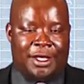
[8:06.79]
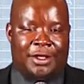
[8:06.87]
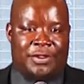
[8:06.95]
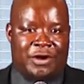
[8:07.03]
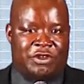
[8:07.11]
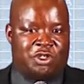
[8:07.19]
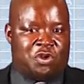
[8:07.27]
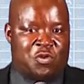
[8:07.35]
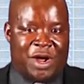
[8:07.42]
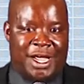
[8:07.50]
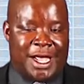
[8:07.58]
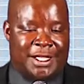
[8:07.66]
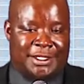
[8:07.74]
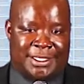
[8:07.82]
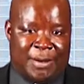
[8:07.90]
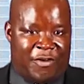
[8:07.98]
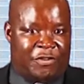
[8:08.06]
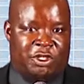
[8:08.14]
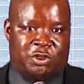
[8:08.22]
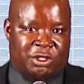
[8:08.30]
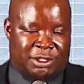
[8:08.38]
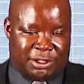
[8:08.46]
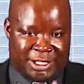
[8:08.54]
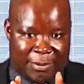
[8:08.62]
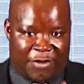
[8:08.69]
The reason why some
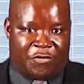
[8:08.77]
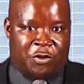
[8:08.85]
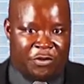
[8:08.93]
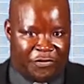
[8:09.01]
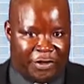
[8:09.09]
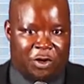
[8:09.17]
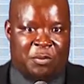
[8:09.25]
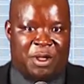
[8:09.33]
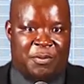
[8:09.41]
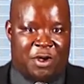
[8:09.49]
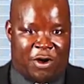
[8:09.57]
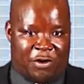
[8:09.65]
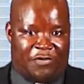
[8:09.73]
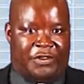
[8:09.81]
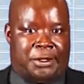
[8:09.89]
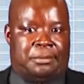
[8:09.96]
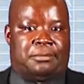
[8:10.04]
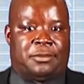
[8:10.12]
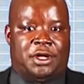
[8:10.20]
of you fail, maybe you're one of them,